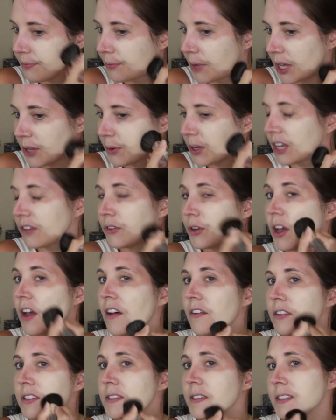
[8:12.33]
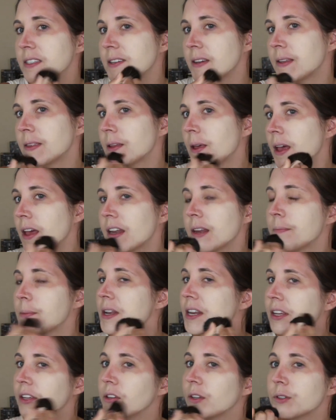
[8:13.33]
By the way, if you haven't seen
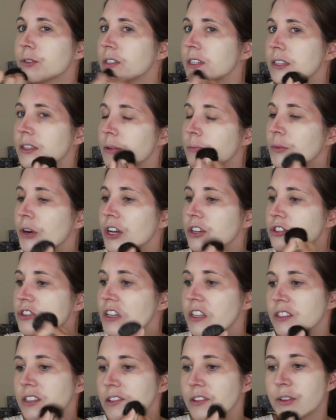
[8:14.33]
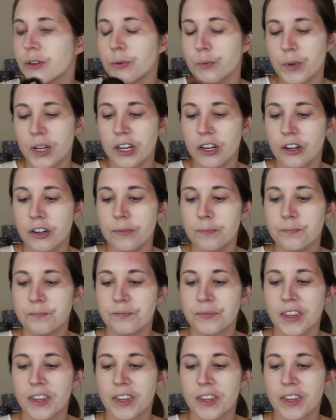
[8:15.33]
anybody using the brush, it's a little weird.